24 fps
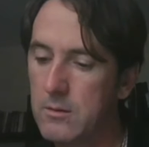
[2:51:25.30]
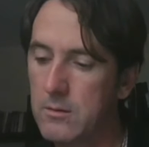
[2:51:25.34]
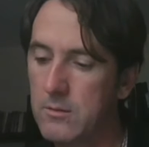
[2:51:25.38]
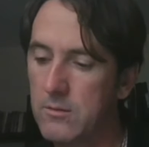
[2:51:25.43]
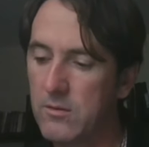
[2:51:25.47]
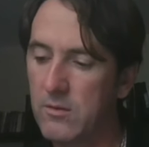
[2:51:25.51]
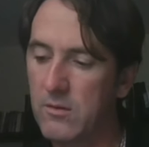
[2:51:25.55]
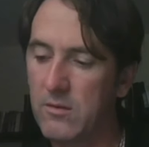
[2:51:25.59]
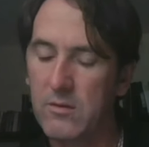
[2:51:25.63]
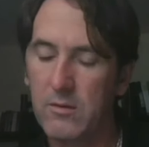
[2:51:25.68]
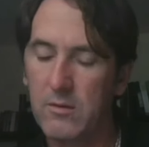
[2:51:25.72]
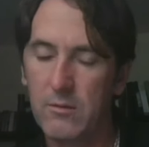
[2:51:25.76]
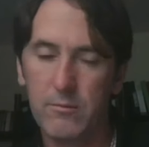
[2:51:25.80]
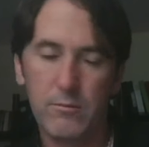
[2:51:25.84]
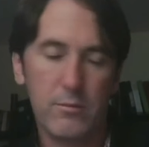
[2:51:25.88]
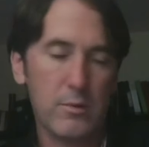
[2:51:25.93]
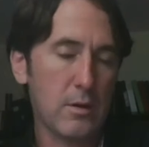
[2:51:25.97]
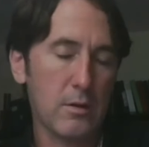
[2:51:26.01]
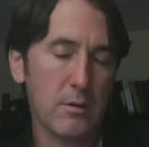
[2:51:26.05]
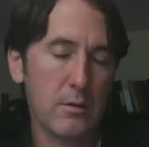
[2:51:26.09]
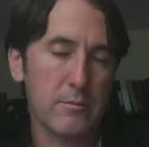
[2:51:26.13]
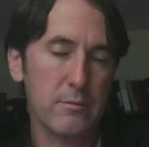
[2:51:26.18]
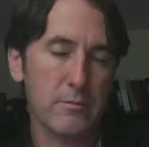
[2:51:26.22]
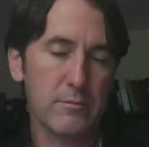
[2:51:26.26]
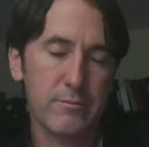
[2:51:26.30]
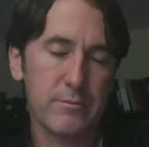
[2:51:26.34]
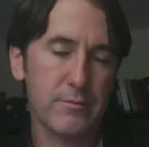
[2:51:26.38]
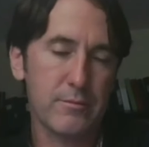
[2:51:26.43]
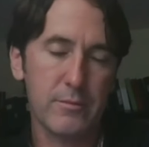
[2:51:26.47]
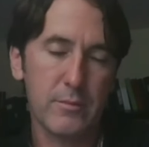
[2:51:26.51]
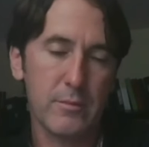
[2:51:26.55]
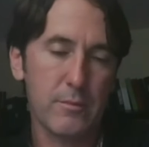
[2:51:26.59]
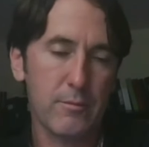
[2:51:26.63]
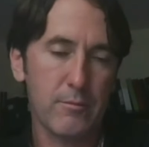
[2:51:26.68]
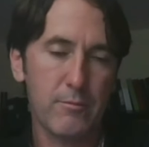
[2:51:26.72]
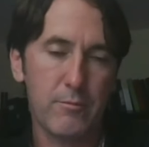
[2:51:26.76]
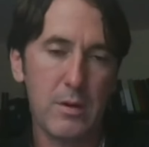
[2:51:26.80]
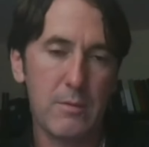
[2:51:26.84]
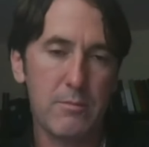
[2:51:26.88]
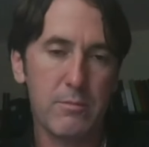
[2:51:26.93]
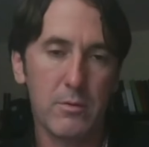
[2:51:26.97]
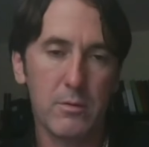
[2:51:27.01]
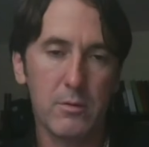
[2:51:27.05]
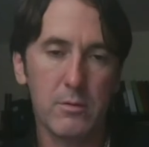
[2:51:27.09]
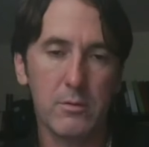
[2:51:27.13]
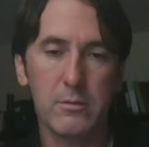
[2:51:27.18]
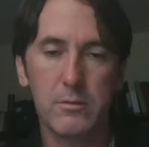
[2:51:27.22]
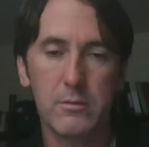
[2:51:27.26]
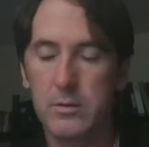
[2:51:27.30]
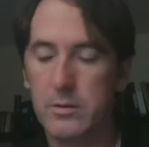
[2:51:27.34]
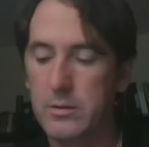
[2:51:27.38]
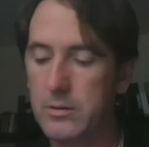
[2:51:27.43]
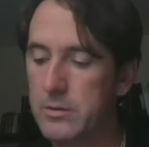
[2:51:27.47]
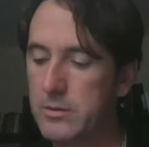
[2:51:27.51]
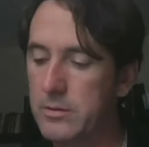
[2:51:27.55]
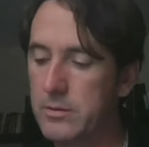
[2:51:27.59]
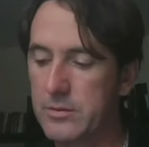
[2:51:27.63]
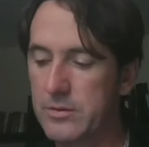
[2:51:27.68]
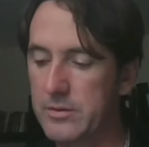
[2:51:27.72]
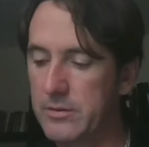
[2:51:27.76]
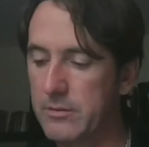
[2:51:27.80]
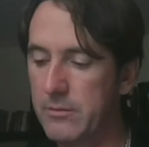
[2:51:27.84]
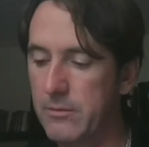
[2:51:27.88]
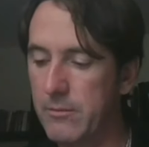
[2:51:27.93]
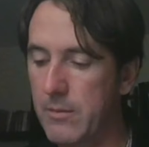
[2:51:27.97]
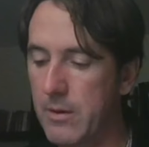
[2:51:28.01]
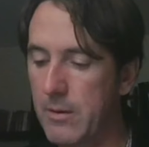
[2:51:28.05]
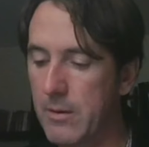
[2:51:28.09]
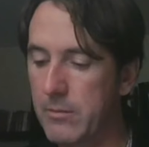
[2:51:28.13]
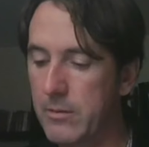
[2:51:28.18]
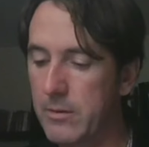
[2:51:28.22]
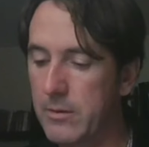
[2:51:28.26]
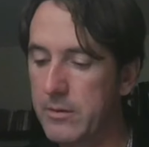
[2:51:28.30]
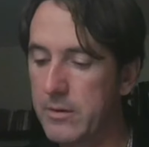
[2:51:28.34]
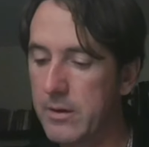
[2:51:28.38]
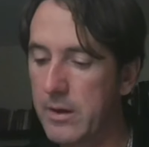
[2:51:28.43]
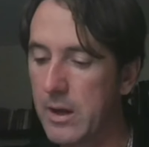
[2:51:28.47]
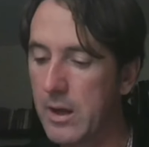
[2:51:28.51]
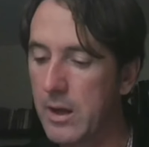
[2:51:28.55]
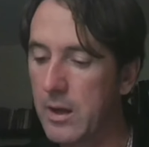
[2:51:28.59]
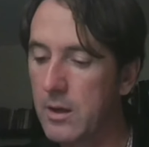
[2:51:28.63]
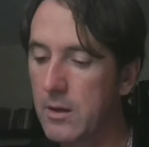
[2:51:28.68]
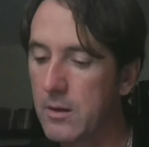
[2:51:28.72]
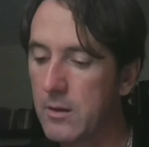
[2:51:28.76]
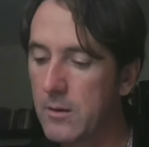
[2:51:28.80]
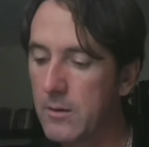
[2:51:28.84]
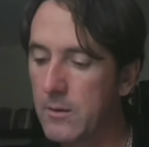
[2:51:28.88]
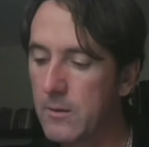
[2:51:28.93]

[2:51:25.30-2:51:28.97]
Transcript: This is something people should remember today.